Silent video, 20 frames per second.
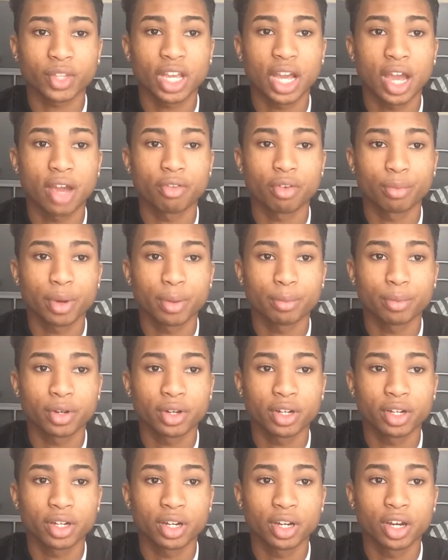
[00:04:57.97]
I
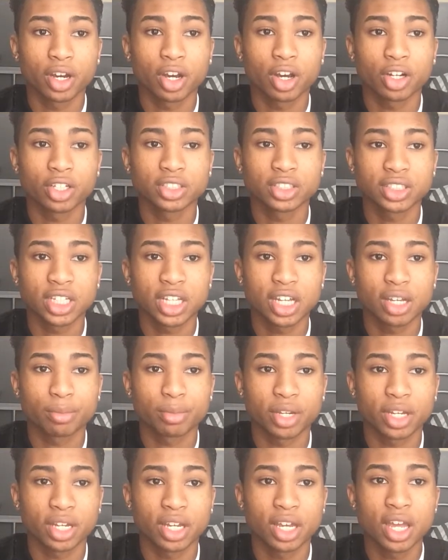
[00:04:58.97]
remember her seeing
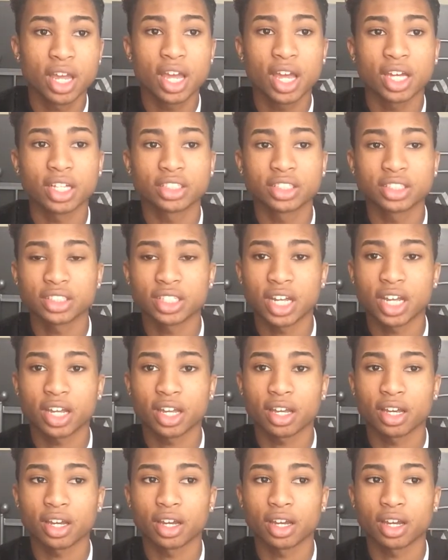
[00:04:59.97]
me, and she's
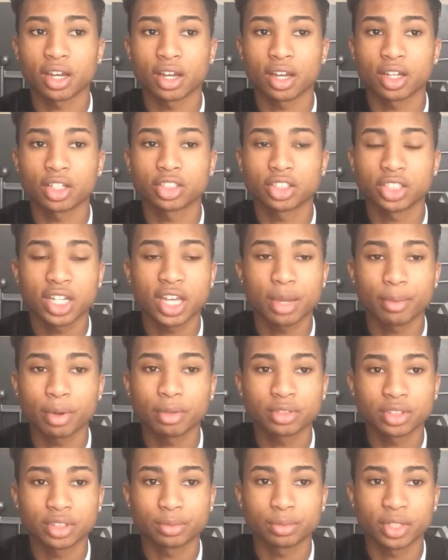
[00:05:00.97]
like, she came
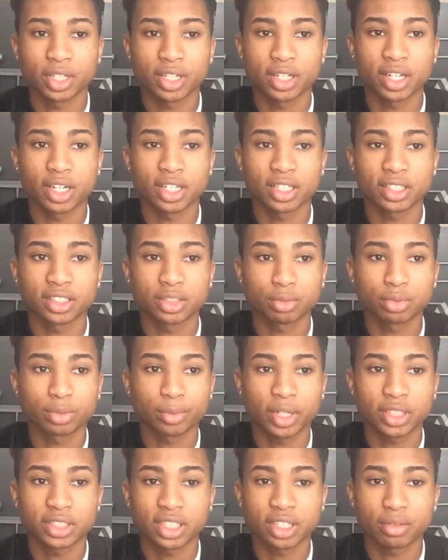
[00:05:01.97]
up to me and she was
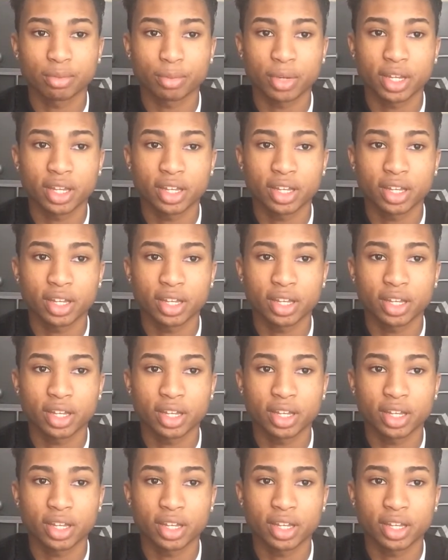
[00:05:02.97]
about to give me my